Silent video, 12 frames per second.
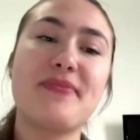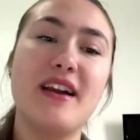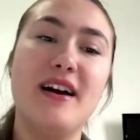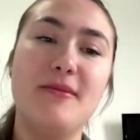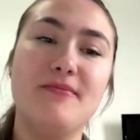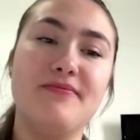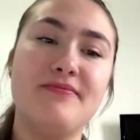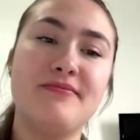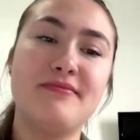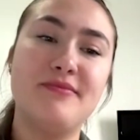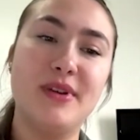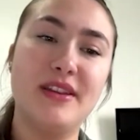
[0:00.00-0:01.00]

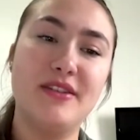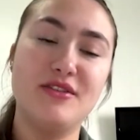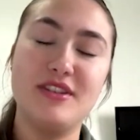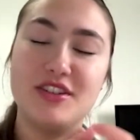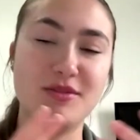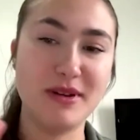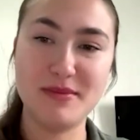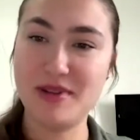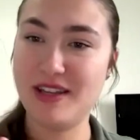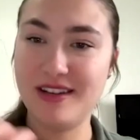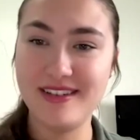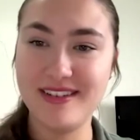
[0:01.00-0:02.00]
But those are just might
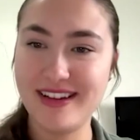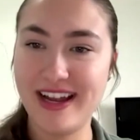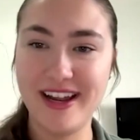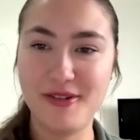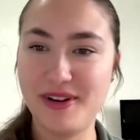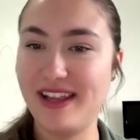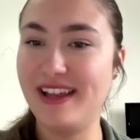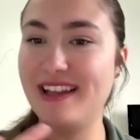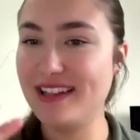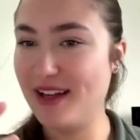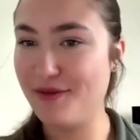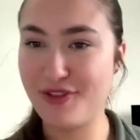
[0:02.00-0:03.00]
be, I already
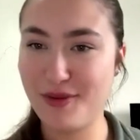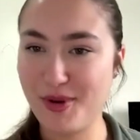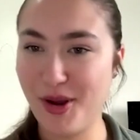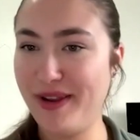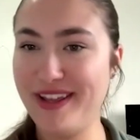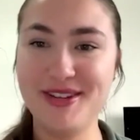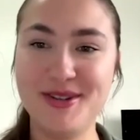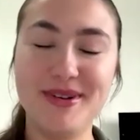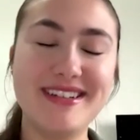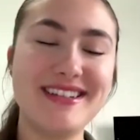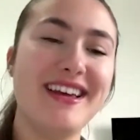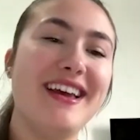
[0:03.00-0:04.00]
love them going into
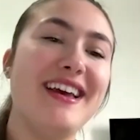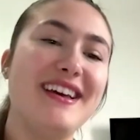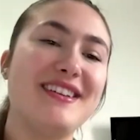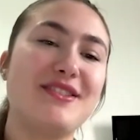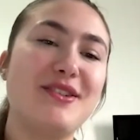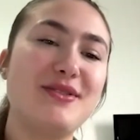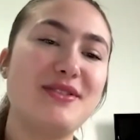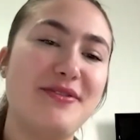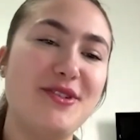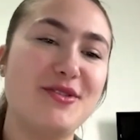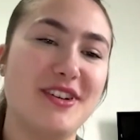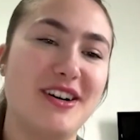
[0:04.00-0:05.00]
it. So there was a
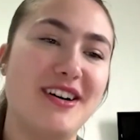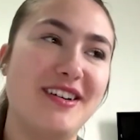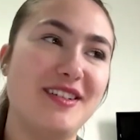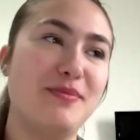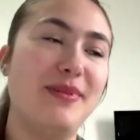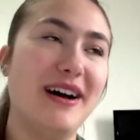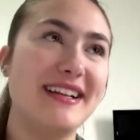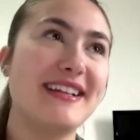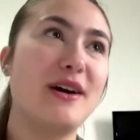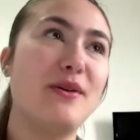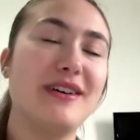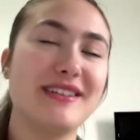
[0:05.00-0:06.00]
few songs, but
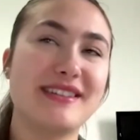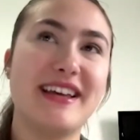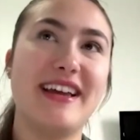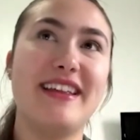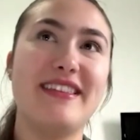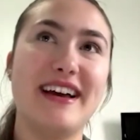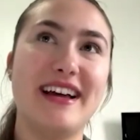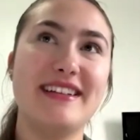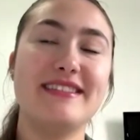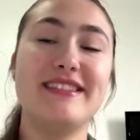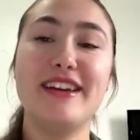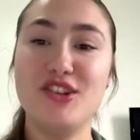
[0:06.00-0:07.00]
I will say
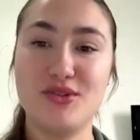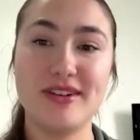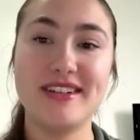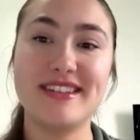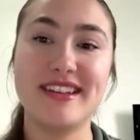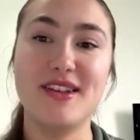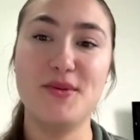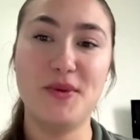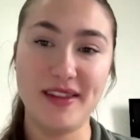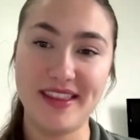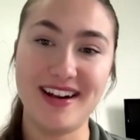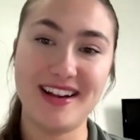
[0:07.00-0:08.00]
that Dangerous and
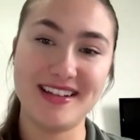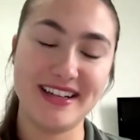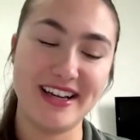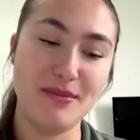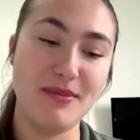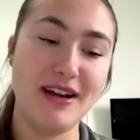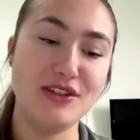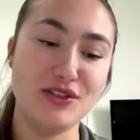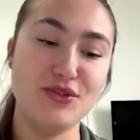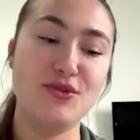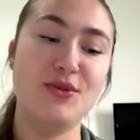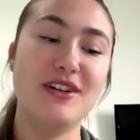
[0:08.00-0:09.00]
One Thing at a Time I
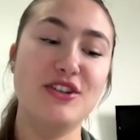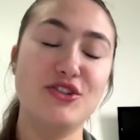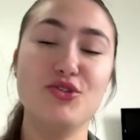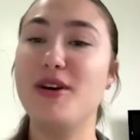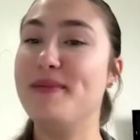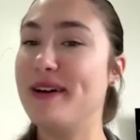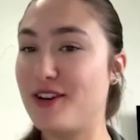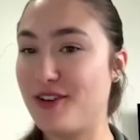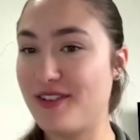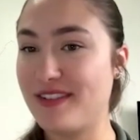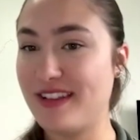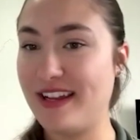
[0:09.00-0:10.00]
do enjoy
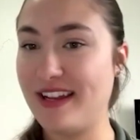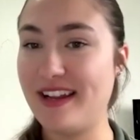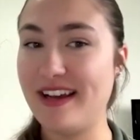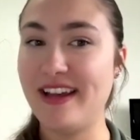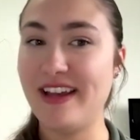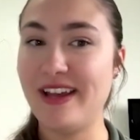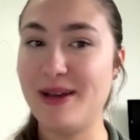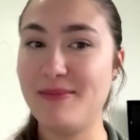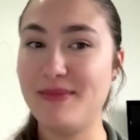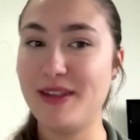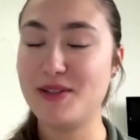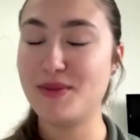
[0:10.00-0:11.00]
better than I
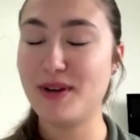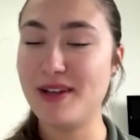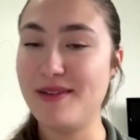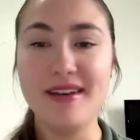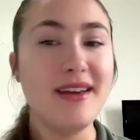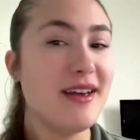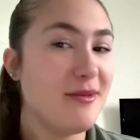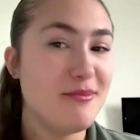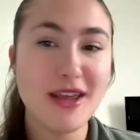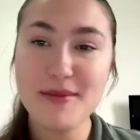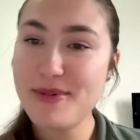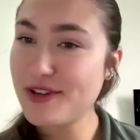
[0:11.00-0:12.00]
am this one.
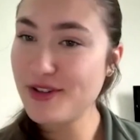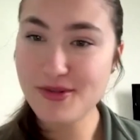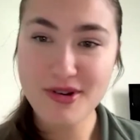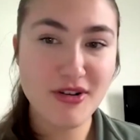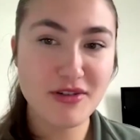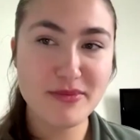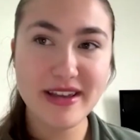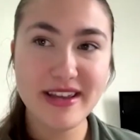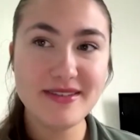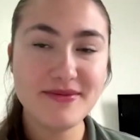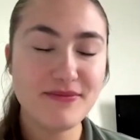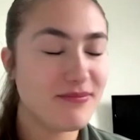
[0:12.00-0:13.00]
Maybe it'll grow on
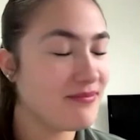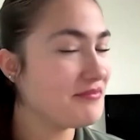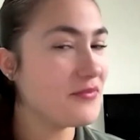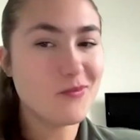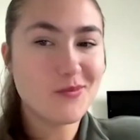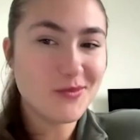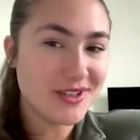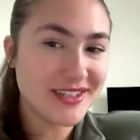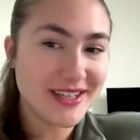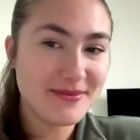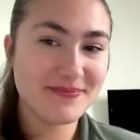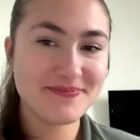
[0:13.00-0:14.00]
me. We'll see.